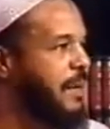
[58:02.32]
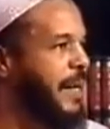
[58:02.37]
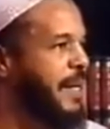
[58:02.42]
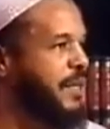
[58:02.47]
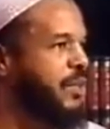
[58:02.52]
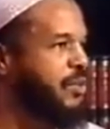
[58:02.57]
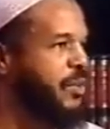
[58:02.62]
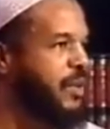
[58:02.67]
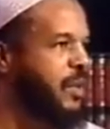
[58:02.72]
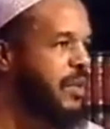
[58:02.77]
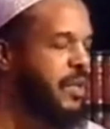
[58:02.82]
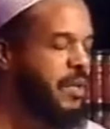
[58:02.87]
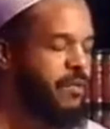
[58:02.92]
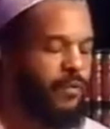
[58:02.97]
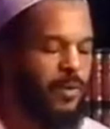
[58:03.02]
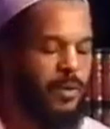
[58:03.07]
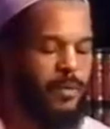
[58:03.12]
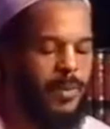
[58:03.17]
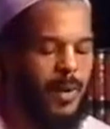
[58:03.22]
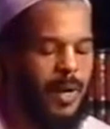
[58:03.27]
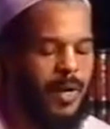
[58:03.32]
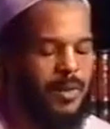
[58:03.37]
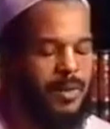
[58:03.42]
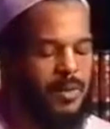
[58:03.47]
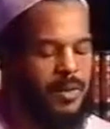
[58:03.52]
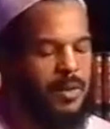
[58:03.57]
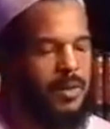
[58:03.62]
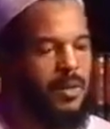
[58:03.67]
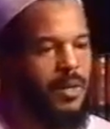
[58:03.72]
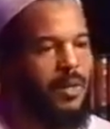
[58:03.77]
lecturing in different
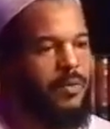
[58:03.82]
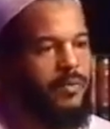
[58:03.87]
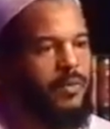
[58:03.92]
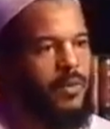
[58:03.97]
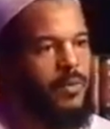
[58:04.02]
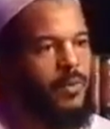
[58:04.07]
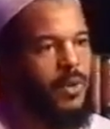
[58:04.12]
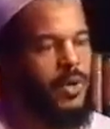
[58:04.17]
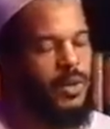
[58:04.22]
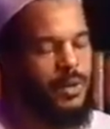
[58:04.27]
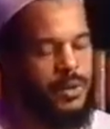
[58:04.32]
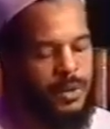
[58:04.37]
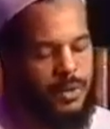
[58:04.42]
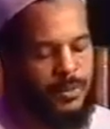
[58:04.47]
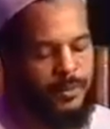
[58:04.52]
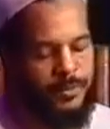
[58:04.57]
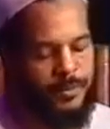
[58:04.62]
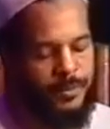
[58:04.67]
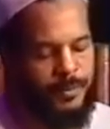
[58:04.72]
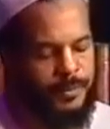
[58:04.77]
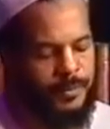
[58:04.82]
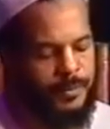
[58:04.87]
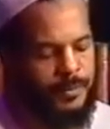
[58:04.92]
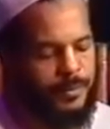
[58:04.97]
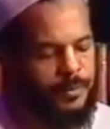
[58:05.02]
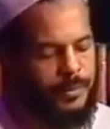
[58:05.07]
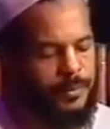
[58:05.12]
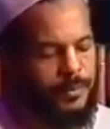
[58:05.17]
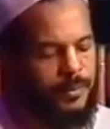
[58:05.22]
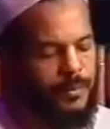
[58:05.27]
parts of the world,
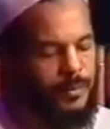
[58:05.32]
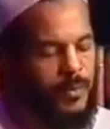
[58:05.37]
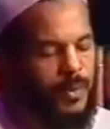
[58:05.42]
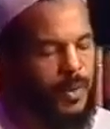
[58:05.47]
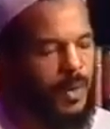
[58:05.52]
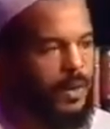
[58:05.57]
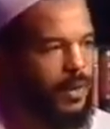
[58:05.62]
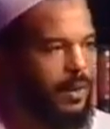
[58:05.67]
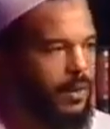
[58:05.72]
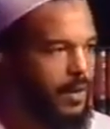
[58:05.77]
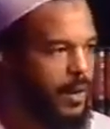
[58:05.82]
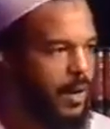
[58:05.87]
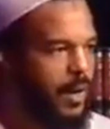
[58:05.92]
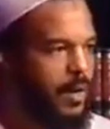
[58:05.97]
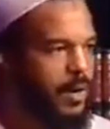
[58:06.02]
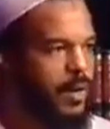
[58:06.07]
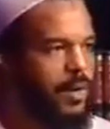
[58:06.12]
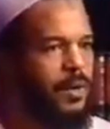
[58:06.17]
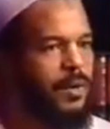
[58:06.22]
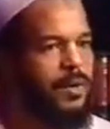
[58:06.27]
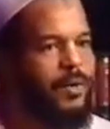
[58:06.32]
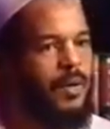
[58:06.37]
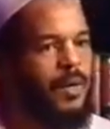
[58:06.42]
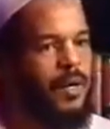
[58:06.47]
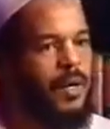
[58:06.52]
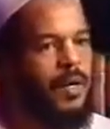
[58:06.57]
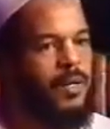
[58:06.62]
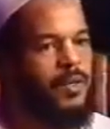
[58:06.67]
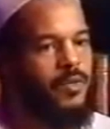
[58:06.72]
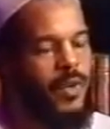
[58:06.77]
here
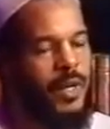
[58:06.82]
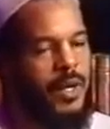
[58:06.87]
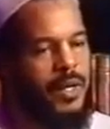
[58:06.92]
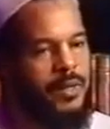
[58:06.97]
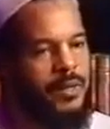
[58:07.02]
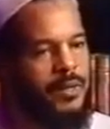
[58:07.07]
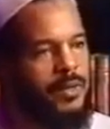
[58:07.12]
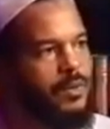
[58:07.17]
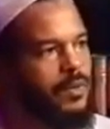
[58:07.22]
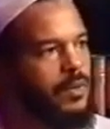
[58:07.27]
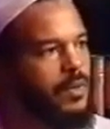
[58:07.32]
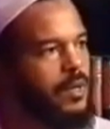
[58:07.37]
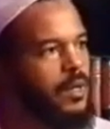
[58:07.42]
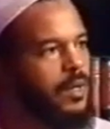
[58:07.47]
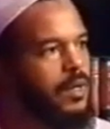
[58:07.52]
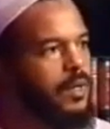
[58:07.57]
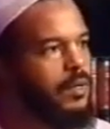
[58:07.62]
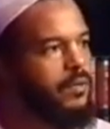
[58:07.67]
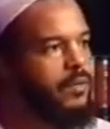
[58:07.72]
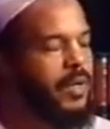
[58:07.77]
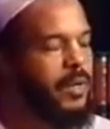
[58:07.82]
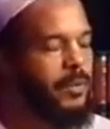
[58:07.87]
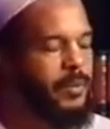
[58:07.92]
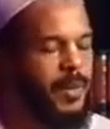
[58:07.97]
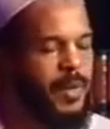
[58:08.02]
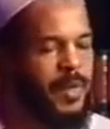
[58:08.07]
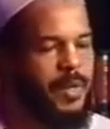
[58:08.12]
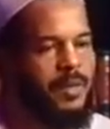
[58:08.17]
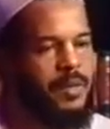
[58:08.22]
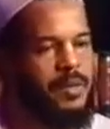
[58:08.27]
as well as
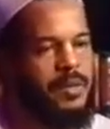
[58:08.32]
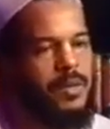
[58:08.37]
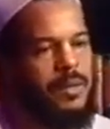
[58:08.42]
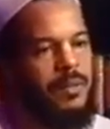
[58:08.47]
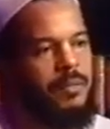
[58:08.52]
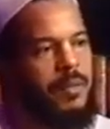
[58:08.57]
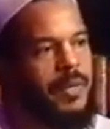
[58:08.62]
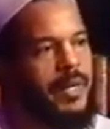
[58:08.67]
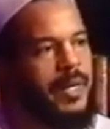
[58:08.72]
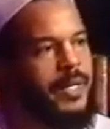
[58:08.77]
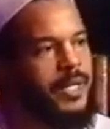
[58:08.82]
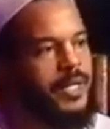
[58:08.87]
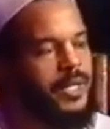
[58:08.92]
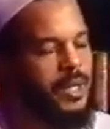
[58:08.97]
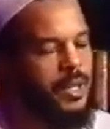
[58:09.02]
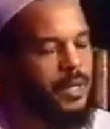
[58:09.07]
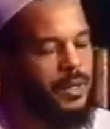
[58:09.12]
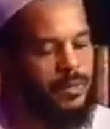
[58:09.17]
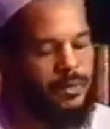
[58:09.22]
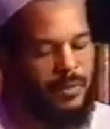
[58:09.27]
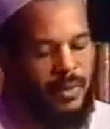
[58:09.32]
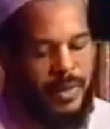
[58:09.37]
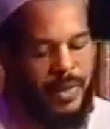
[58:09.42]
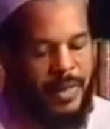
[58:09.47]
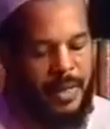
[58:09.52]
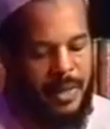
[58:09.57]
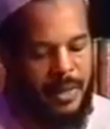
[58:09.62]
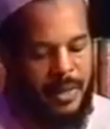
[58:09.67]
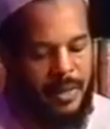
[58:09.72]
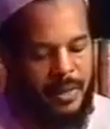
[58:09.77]
Philippines, Malaysia,
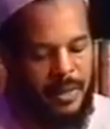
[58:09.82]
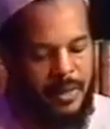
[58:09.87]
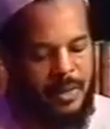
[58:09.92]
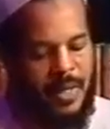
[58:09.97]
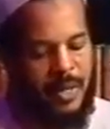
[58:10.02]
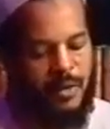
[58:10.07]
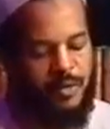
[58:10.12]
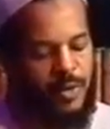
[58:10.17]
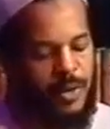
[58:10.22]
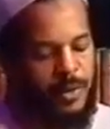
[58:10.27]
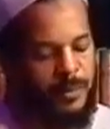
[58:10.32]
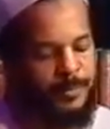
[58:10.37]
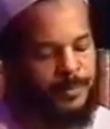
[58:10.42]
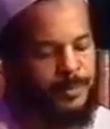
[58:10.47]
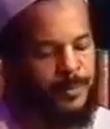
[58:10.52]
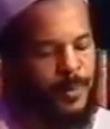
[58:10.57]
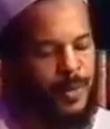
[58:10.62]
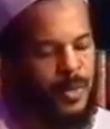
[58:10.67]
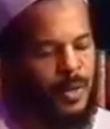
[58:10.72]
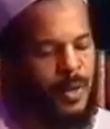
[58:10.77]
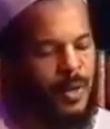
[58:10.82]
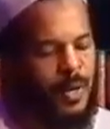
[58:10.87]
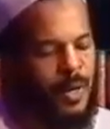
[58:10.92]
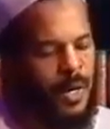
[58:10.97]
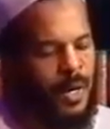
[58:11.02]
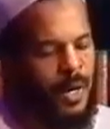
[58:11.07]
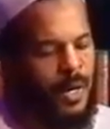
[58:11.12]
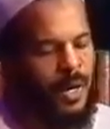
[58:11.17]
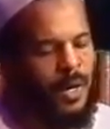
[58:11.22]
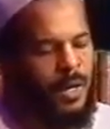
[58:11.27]
England, etc.
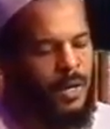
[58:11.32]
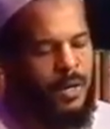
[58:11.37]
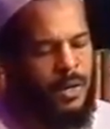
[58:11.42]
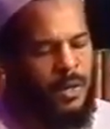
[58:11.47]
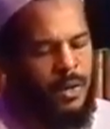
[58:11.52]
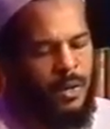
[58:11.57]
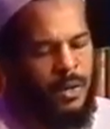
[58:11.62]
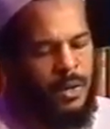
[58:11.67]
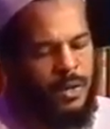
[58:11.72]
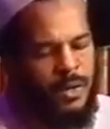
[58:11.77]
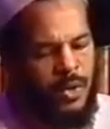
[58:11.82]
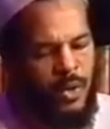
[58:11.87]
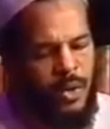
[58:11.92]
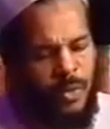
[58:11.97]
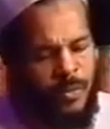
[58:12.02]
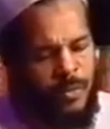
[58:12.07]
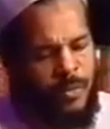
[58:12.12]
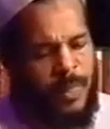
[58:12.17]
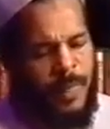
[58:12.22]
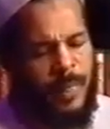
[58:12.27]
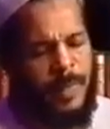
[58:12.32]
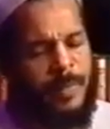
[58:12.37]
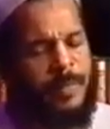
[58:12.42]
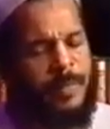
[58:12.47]
So